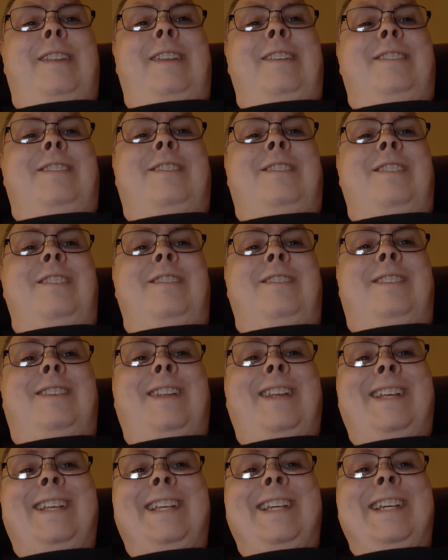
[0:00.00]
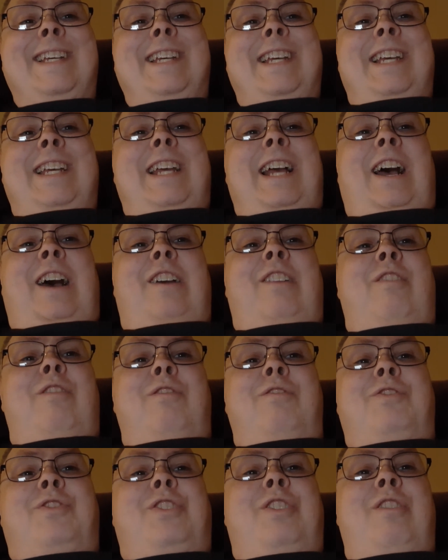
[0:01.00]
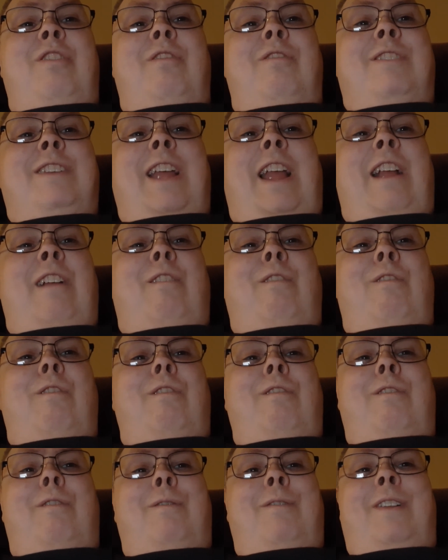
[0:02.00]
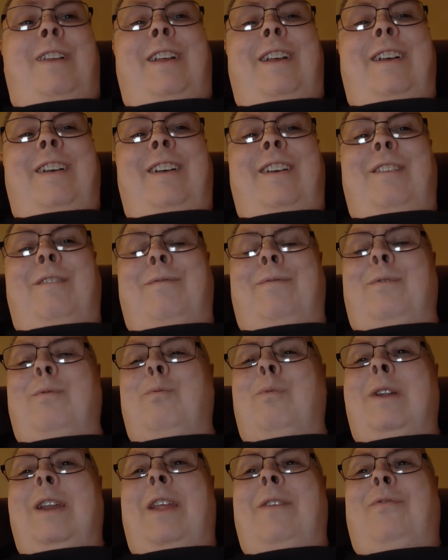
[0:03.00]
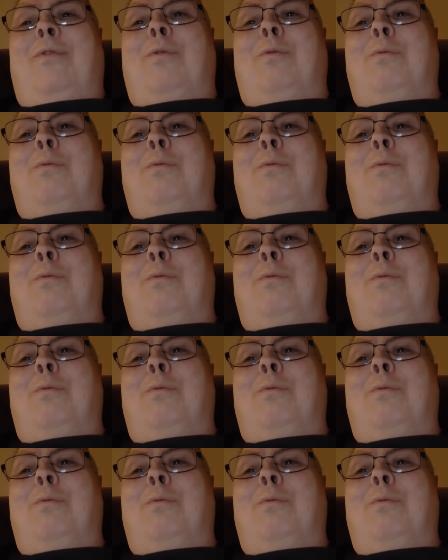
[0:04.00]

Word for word: It's just utter sheer terror for whatever